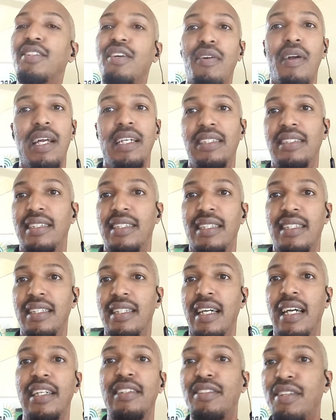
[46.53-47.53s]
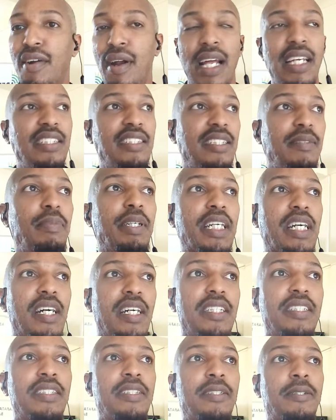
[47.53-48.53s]
crazy. It's crazy
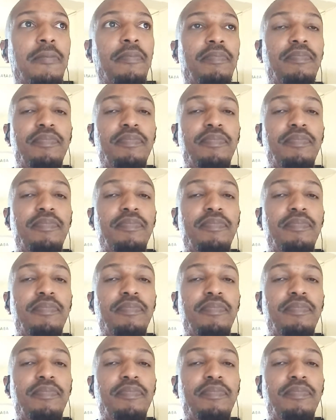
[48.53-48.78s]
because